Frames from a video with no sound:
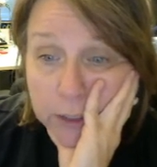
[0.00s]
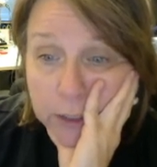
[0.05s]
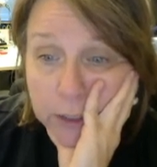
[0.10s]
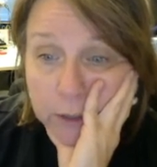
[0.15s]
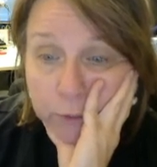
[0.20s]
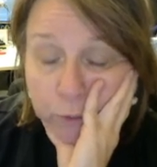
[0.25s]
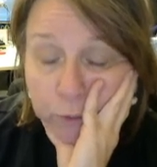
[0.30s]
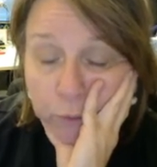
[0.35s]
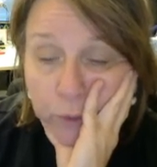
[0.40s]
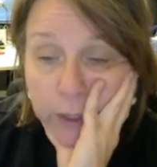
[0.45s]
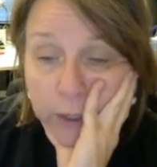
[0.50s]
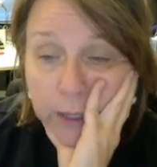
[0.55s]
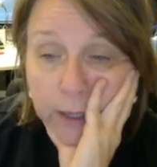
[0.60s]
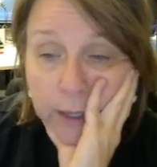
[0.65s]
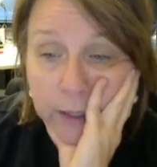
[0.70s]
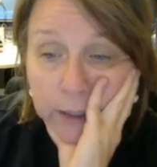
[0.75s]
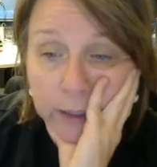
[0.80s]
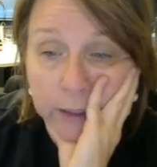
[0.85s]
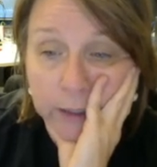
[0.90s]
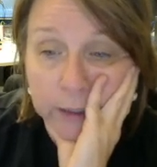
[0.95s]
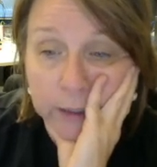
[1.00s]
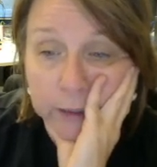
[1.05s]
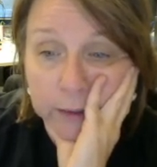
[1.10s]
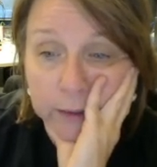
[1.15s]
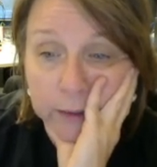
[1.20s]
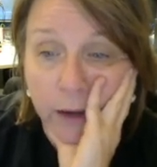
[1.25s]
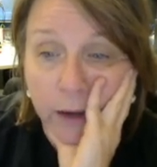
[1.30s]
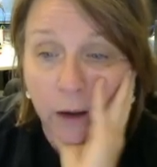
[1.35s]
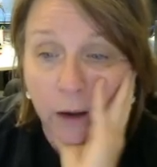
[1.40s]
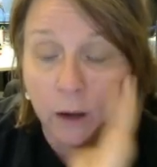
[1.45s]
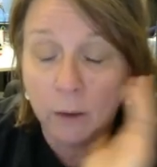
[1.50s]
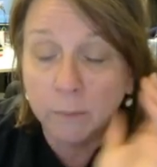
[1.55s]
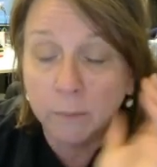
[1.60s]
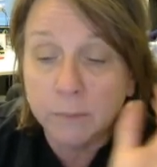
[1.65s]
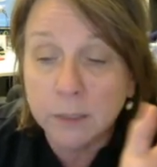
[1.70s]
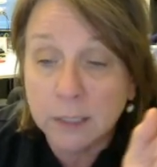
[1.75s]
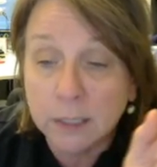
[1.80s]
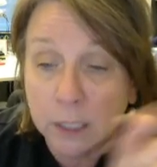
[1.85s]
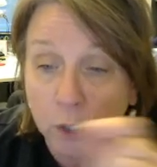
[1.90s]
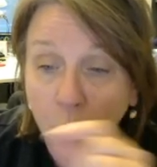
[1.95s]
if we can
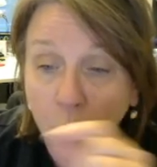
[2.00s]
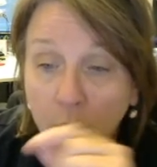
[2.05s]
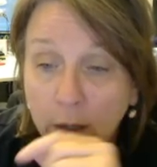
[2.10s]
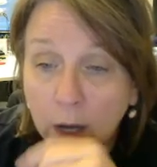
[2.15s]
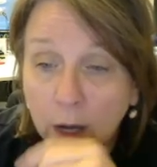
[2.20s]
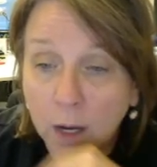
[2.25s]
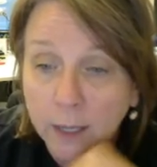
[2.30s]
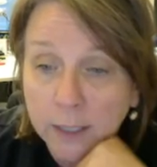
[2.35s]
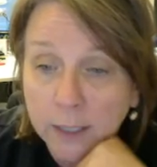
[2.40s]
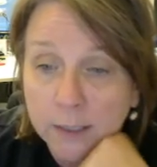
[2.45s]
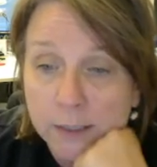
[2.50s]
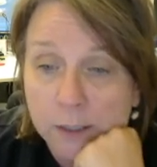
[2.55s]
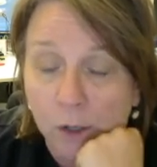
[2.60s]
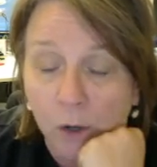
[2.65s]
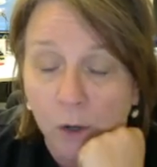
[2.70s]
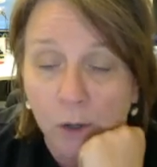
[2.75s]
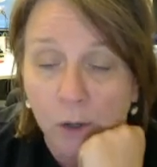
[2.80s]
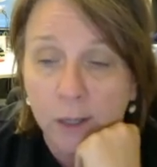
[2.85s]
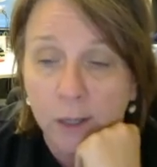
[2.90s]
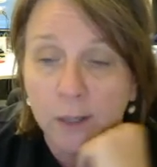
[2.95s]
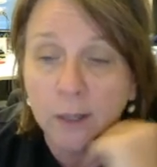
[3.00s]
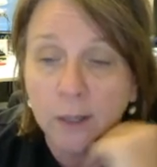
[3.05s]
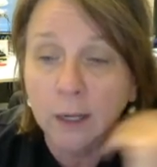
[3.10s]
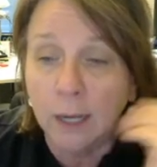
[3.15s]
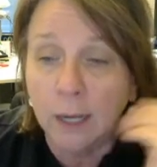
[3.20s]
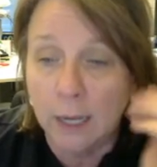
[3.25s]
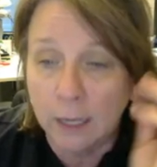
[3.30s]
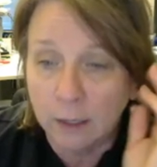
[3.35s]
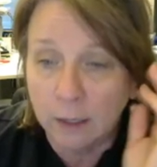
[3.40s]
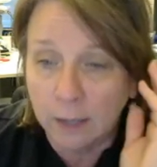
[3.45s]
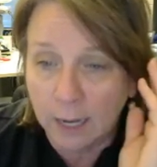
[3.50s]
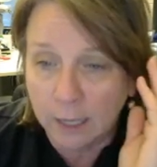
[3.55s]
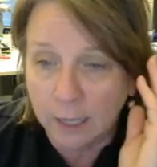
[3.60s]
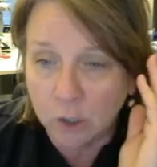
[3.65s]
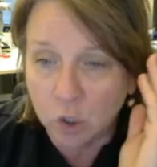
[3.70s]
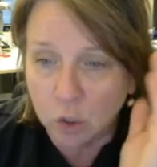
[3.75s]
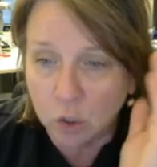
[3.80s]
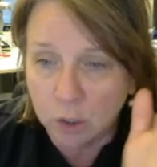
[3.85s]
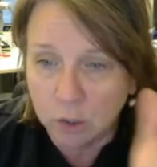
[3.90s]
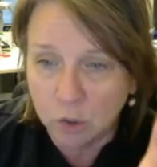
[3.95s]
synchronize on and
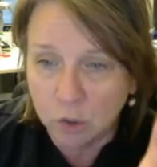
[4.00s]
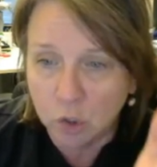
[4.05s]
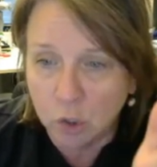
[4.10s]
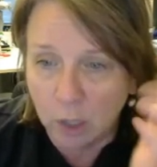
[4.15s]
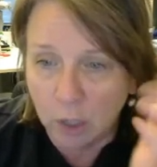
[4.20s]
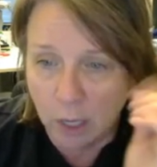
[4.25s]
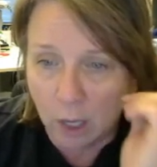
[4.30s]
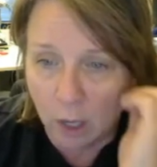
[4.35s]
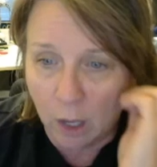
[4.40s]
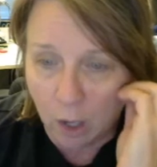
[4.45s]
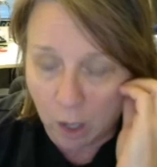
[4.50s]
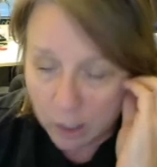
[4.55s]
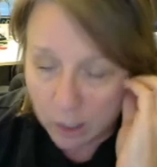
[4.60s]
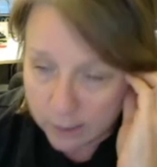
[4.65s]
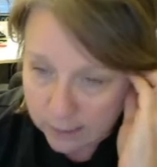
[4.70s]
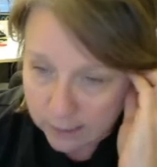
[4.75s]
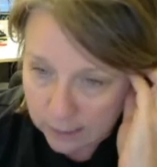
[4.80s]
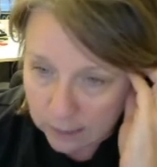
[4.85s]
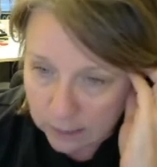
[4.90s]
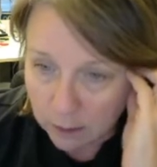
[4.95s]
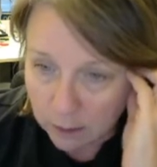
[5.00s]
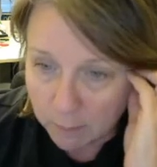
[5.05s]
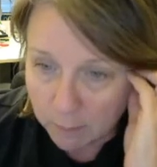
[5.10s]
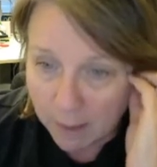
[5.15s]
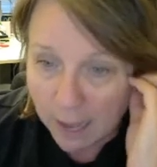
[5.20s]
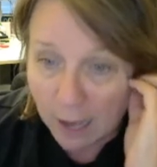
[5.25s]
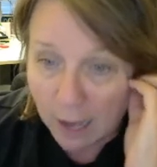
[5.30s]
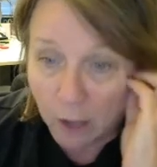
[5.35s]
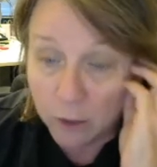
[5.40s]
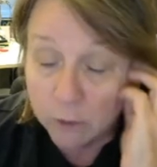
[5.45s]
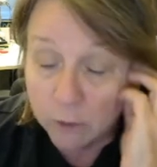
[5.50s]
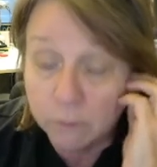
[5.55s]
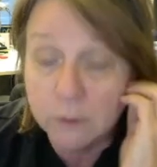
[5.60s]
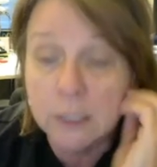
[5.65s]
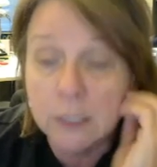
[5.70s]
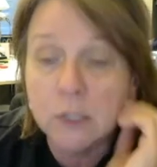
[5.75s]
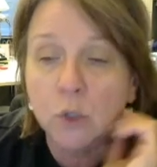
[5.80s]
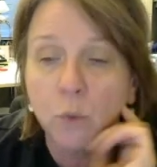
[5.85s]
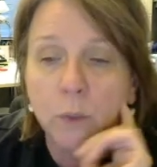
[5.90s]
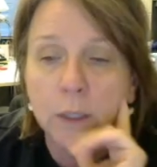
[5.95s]
actually get them out of
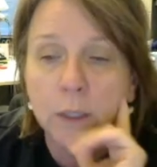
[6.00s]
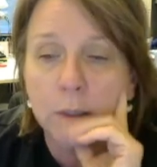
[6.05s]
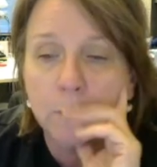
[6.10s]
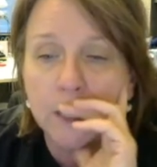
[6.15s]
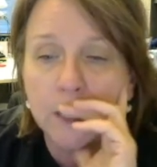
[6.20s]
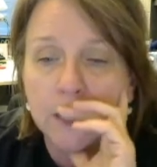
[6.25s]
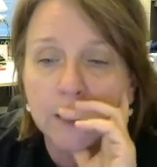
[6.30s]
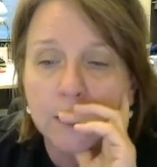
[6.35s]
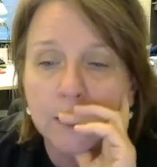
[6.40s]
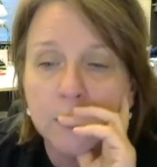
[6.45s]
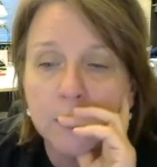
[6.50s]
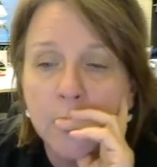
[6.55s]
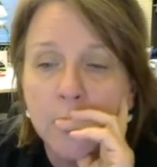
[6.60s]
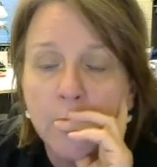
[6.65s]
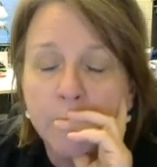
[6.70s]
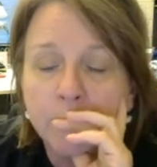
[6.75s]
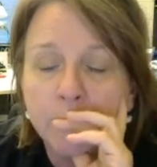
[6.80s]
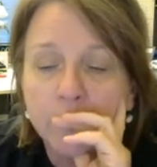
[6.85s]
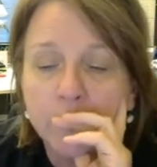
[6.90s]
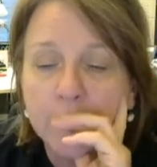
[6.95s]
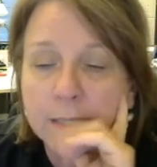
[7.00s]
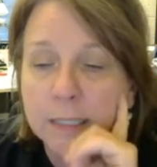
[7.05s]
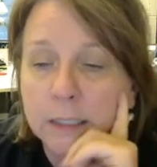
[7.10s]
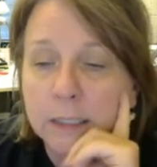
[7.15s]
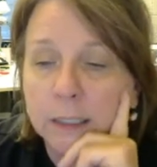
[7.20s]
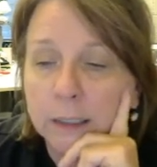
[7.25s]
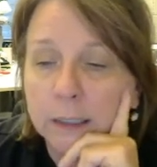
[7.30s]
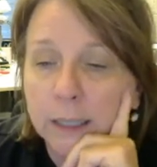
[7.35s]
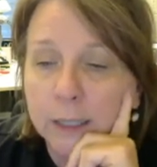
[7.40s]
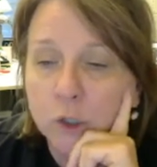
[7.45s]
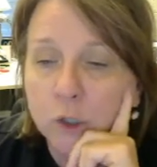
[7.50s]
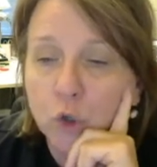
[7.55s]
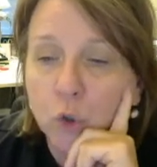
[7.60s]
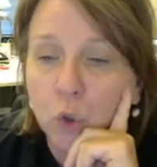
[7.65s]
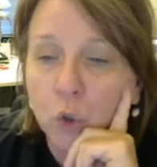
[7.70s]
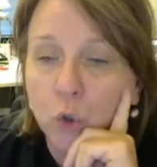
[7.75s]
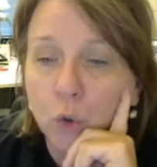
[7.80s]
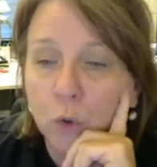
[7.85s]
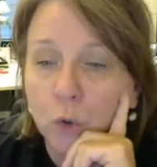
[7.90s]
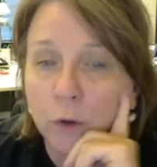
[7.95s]
these arrhythmias. It's an
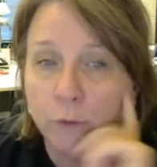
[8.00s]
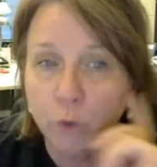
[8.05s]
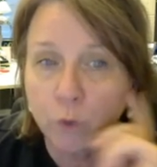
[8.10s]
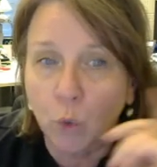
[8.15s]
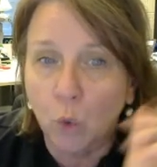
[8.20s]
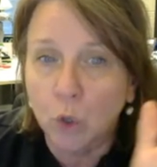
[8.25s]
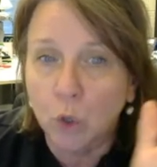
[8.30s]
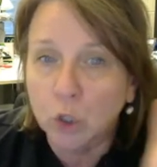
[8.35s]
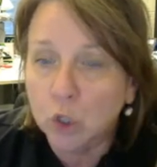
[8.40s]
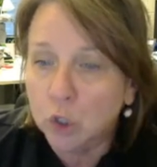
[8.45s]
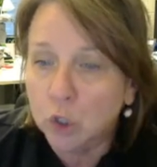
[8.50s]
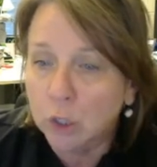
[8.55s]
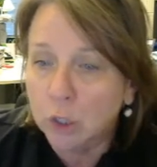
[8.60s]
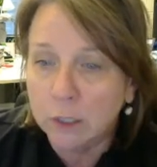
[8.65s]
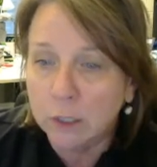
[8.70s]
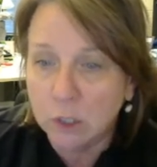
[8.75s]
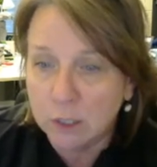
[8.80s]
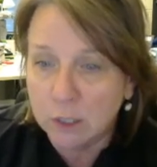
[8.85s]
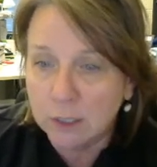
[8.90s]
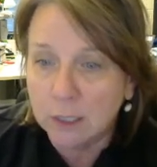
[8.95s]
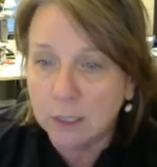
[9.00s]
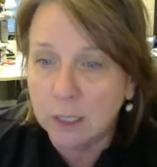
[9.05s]
electrical, of course, it's